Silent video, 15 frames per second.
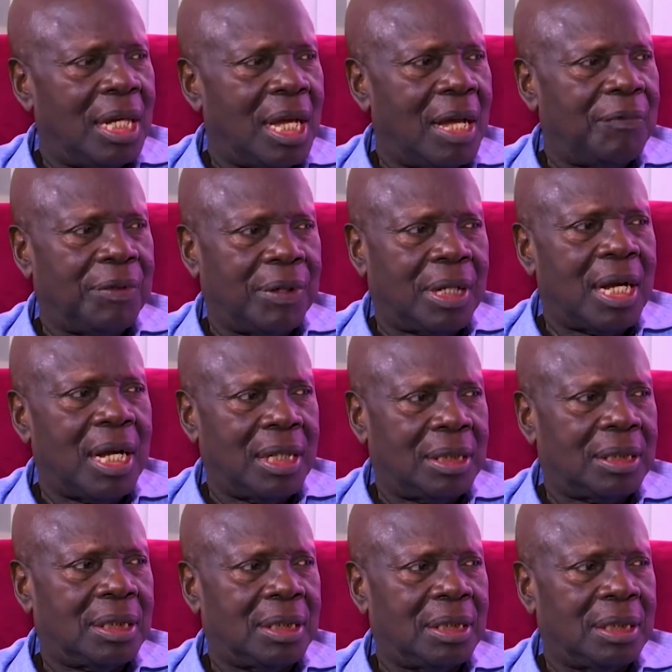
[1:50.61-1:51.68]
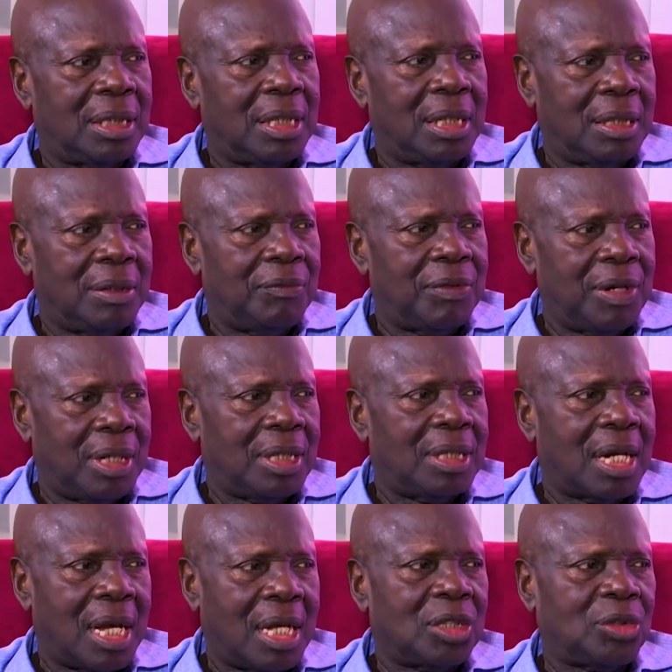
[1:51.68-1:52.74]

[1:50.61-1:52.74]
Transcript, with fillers: Africa is still in very dire